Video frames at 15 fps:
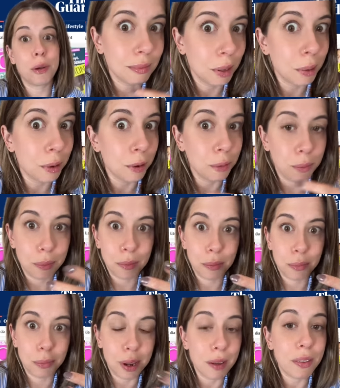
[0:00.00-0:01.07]
although
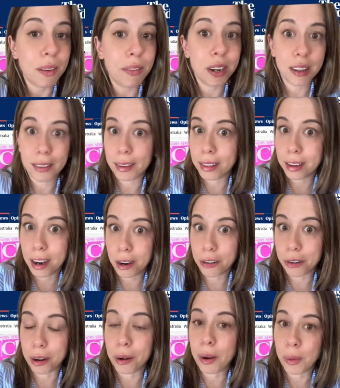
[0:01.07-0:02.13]
we have evidence to the
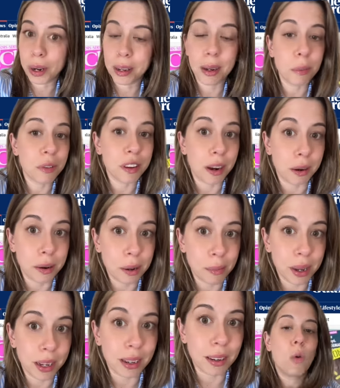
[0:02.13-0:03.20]
contrary when it comes to Harry and
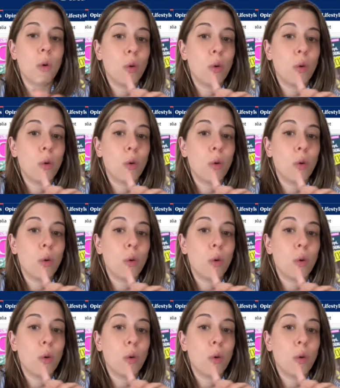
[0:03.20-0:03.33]
Meghan.